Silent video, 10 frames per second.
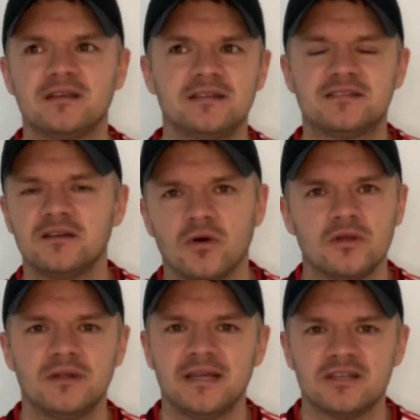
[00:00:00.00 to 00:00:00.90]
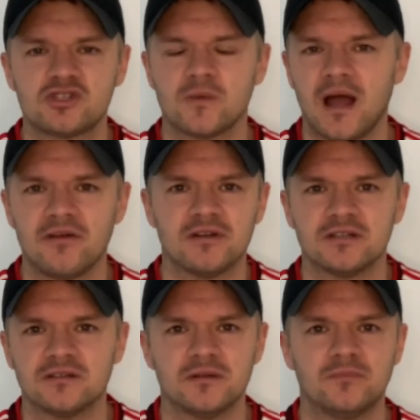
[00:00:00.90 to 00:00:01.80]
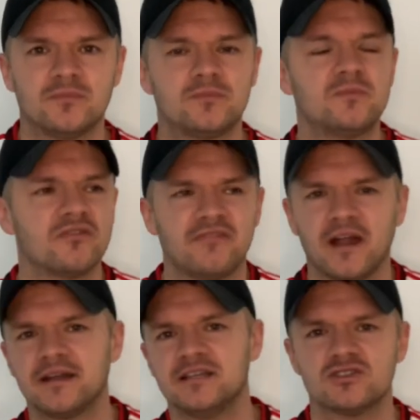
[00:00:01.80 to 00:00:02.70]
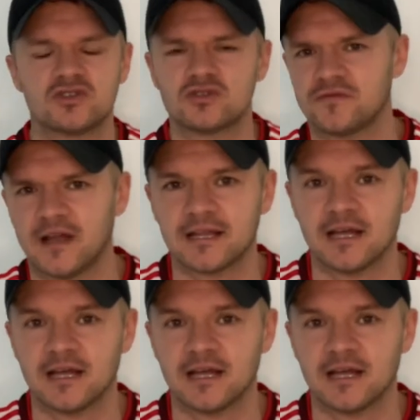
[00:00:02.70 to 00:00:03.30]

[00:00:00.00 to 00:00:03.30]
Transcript: you didn't want them to hear swearing and, and, profanities and stuff like